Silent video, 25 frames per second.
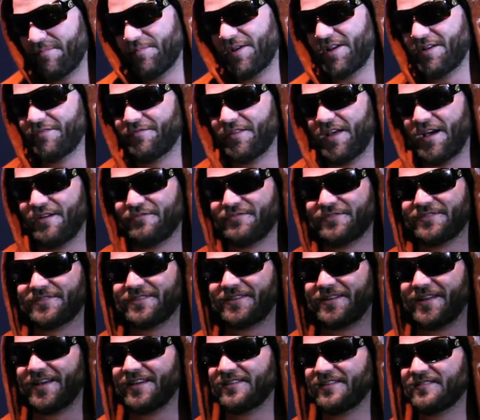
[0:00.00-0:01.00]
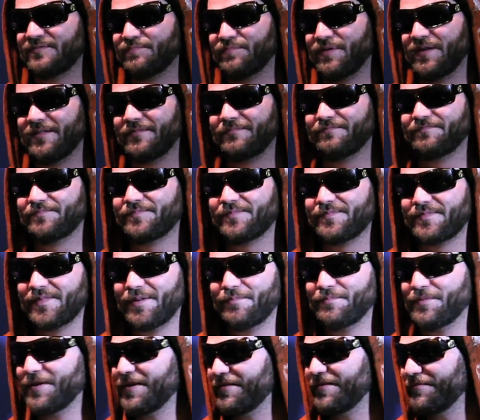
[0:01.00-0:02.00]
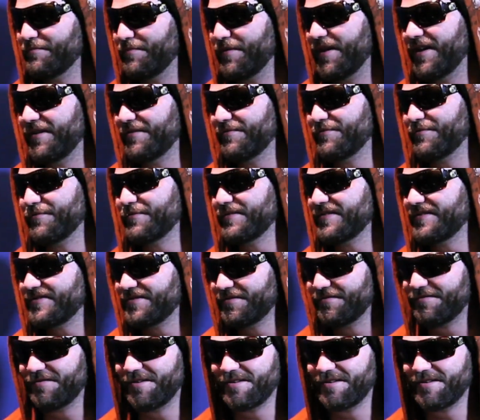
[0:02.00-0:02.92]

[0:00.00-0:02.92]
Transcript: I mean, if that was the case, but I'm getting paid for it,